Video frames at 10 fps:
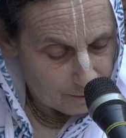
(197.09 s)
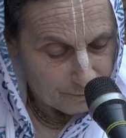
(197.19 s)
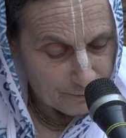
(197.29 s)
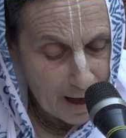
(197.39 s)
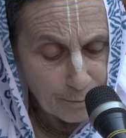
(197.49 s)

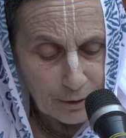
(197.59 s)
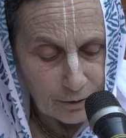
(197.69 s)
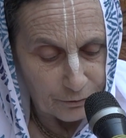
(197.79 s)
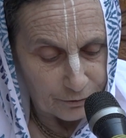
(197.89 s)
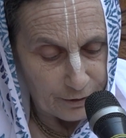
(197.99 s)

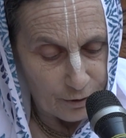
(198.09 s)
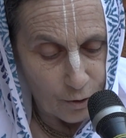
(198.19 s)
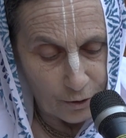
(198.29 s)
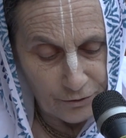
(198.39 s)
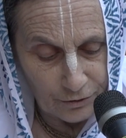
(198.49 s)
fabulously
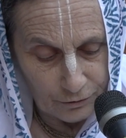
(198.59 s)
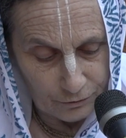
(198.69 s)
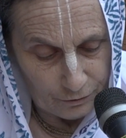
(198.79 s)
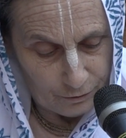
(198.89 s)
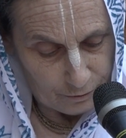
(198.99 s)

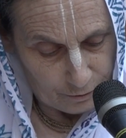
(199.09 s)
gorgeous